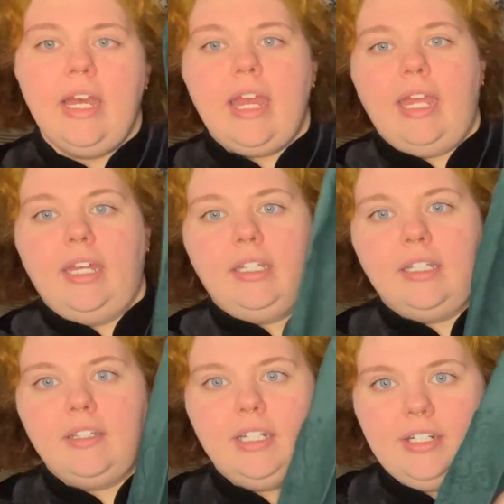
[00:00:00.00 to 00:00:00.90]

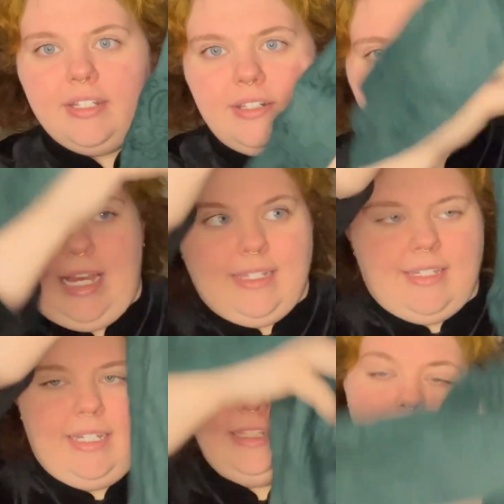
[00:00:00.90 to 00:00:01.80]
and there is
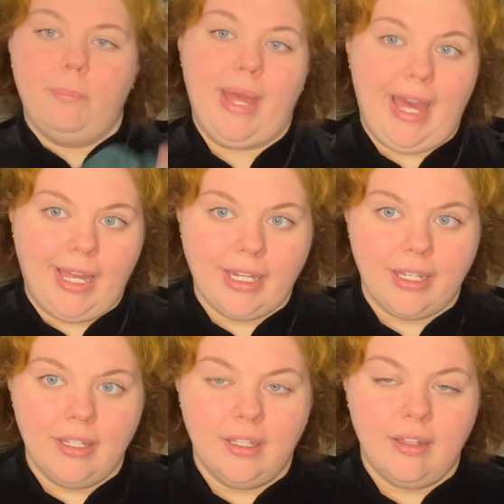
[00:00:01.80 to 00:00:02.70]
elastic in the
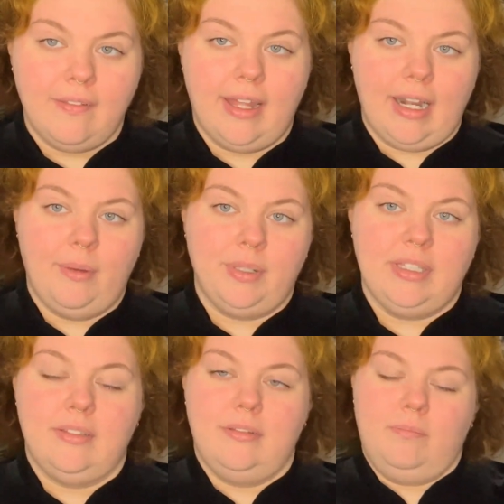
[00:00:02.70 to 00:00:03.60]
back that I would
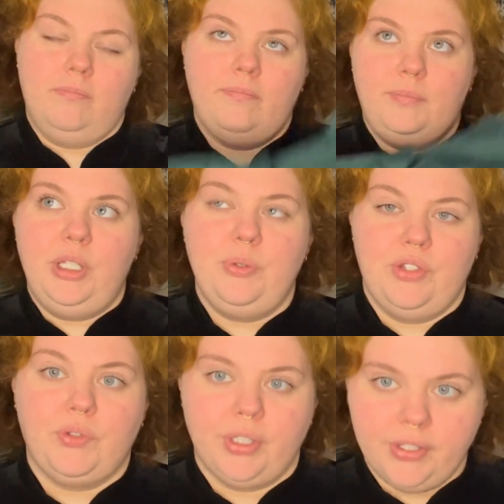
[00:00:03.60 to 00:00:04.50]
use
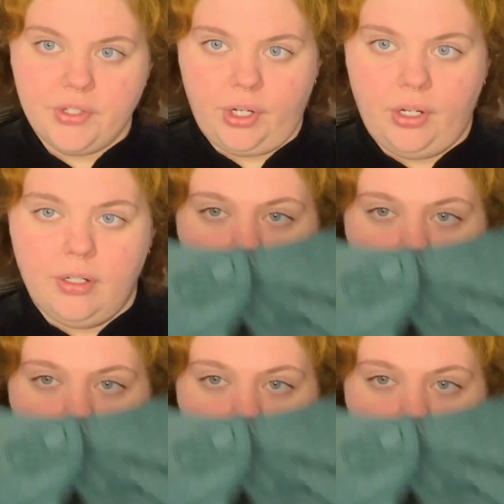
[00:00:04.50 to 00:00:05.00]
for the skirt